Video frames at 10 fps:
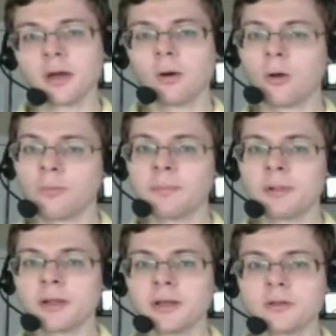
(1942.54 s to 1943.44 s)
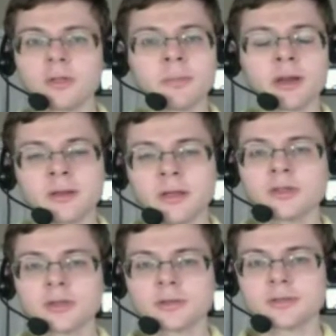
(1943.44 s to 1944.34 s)
All people can do the
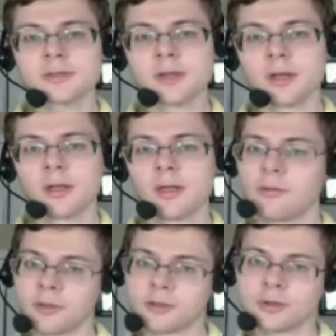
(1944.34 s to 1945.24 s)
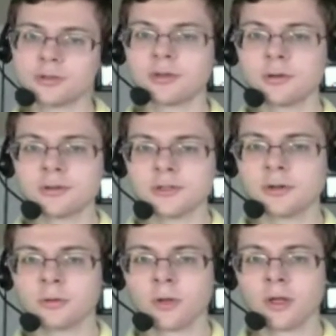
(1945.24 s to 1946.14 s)
meditations if they choose to do
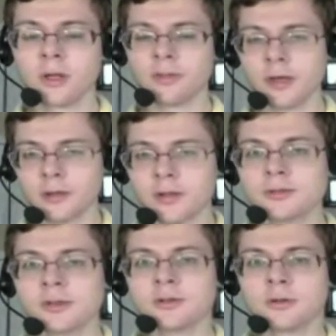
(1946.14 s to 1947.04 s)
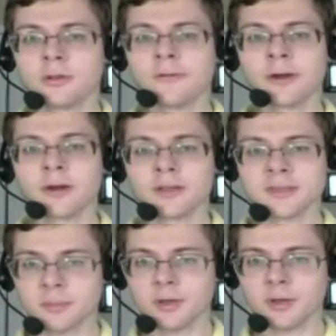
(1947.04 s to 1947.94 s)
so. They can also do the various
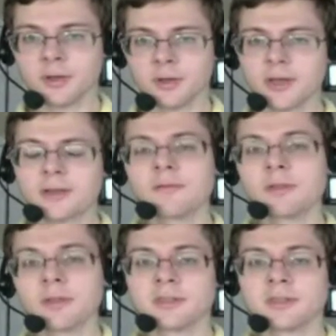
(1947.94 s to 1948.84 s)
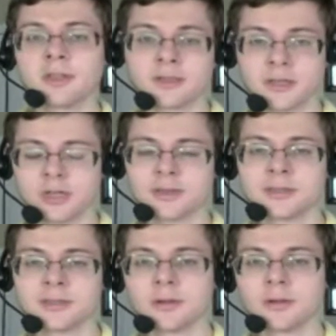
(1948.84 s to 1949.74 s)
community activities that I
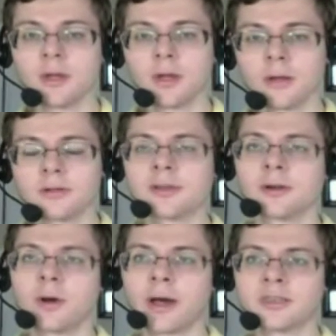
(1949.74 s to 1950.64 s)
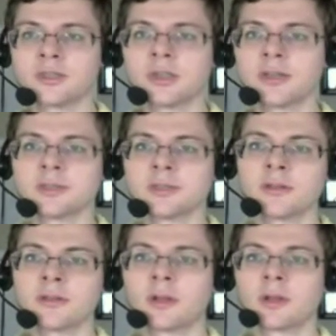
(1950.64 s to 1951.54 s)
suggest. So I
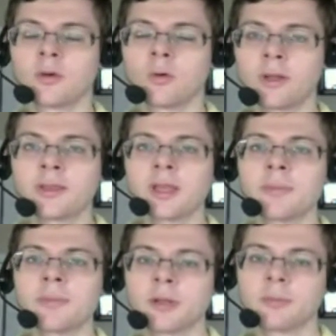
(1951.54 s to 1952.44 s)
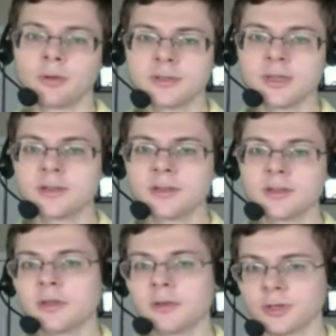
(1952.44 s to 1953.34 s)
suggested one type of community
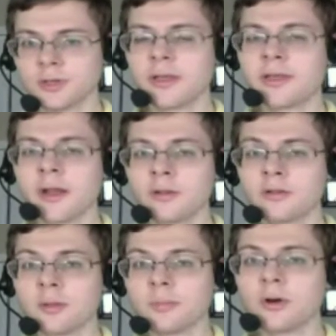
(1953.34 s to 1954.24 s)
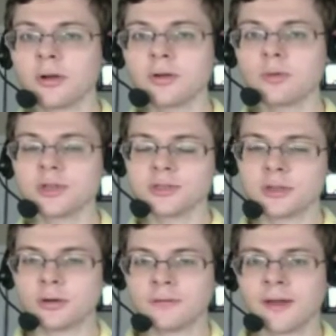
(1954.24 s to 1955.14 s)
activity, which I laid out in the book, which is
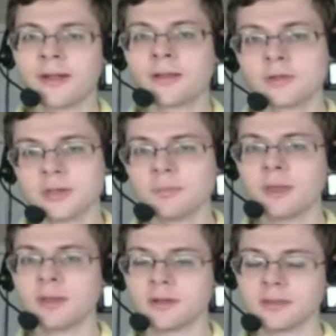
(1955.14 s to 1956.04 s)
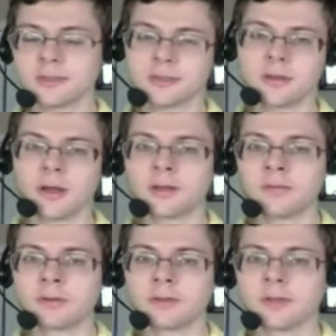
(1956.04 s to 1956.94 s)
called the Values and Meanings
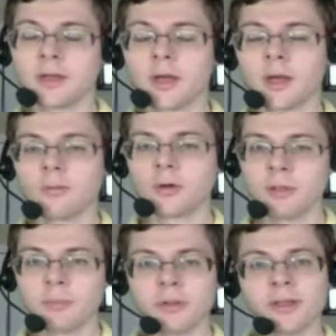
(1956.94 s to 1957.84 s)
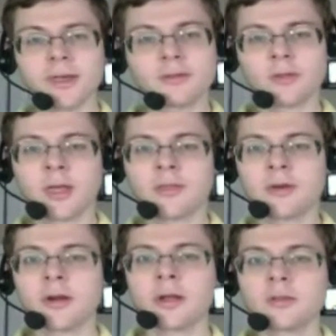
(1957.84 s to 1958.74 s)
activity, where people get
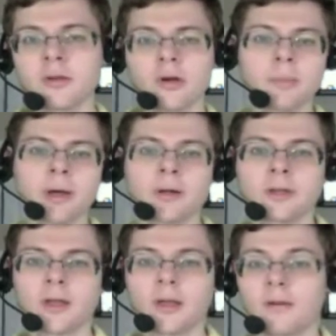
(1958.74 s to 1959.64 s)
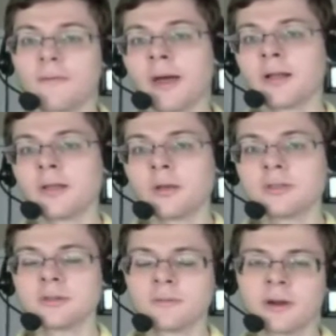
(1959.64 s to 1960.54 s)
together and talk about
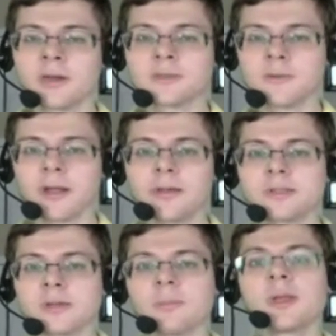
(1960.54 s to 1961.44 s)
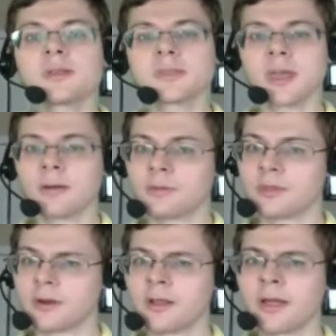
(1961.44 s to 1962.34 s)
various values and meanings they have in
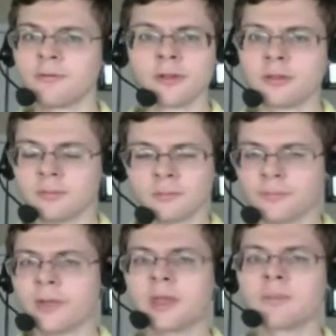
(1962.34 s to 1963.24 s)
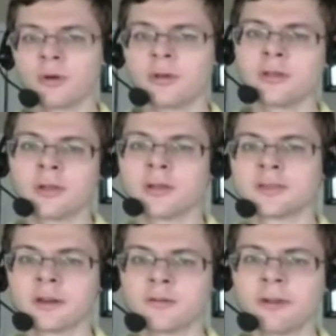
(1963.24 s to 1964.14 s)
their life. And many more
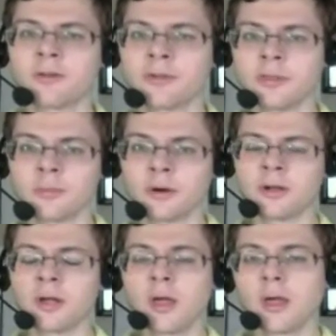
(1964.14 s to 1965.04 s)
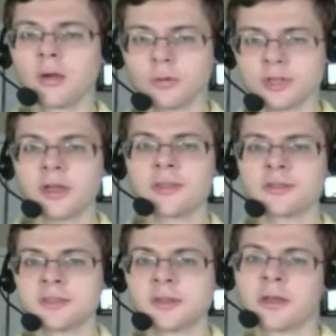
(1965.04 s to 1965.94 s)
details are found in the book, which again
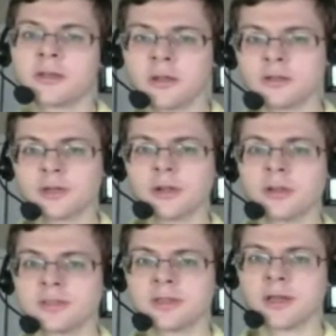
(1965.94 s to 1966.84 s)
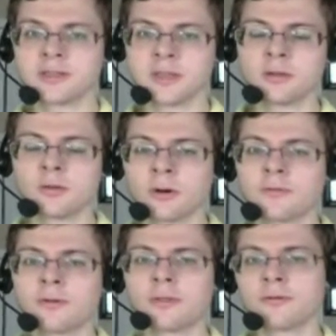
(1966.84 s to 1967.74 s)
is at
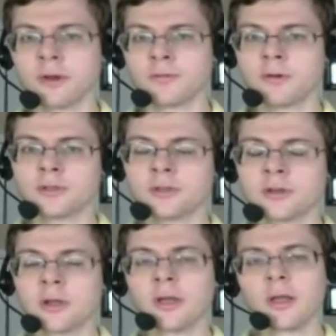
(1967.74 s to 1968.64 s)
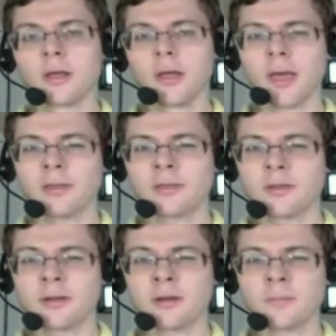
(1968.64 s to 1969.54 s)
intentionalinsights.org for the free version. And
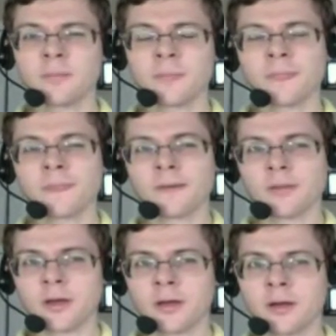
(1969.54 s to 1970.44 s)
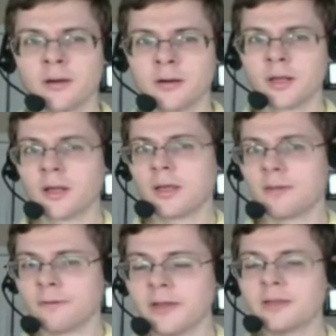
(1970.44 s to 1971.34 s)
the
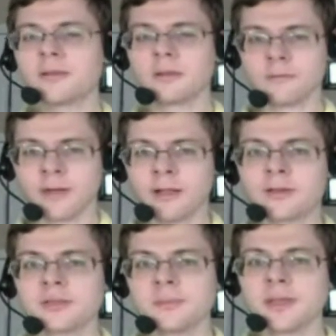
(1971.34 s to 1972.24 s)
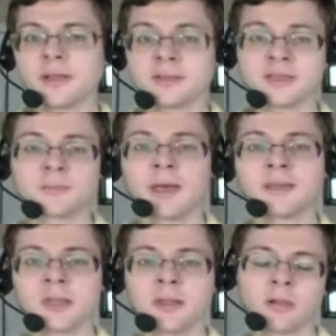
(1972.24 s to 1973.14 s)
event, Values and Meanings, is
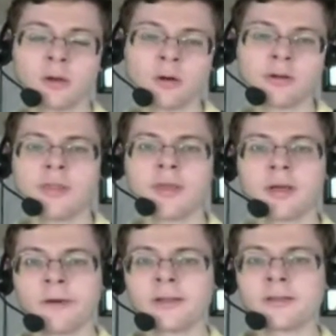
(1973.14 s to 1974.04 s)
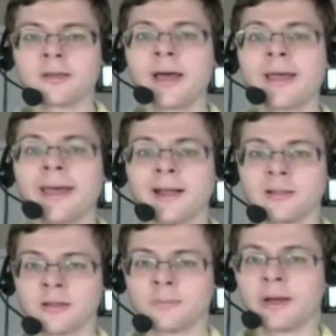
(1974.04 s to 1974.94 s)
based on a long-running event I
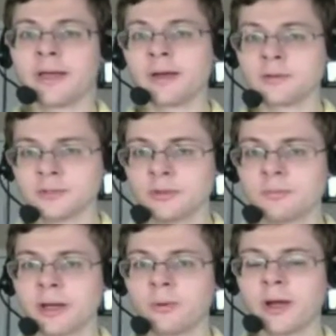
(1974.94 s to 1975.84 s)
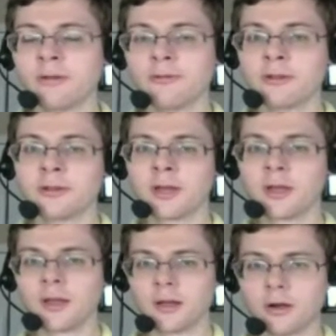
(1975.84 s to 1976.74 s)
held at my house with my wife and
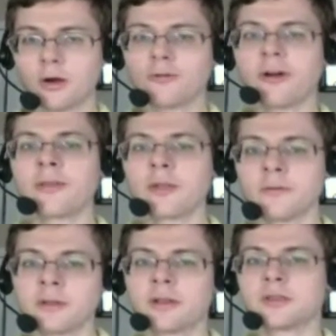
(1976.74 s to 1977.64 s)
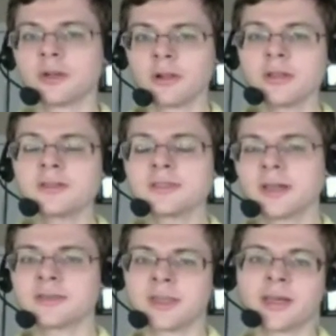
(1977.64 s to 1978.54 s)
co-founder of Intentional
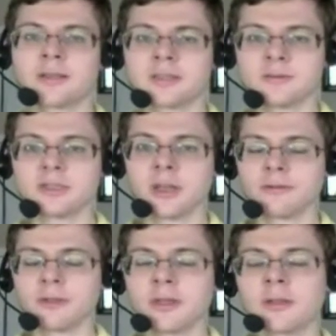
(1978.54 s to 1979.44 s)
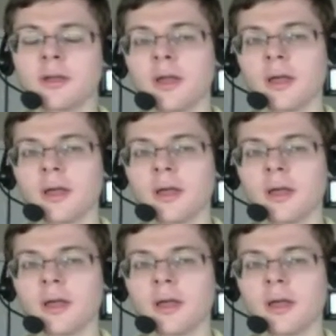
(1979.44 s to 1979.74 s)
Insights, Agnes Vishnevkin.